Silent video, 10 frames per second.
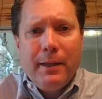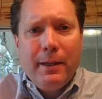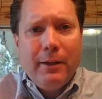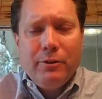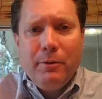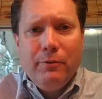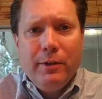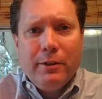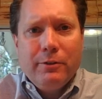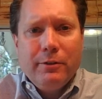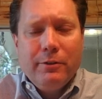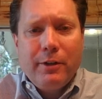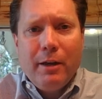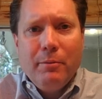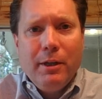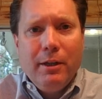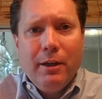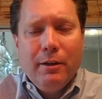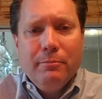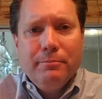has to be fixed. It's got to be
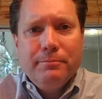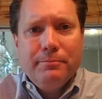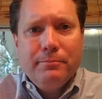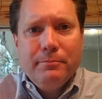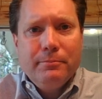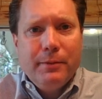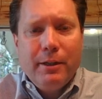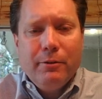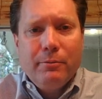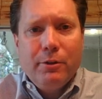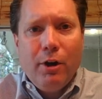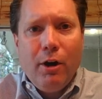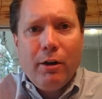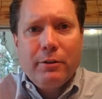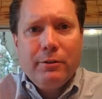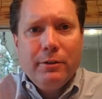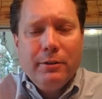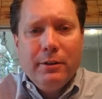either caulked,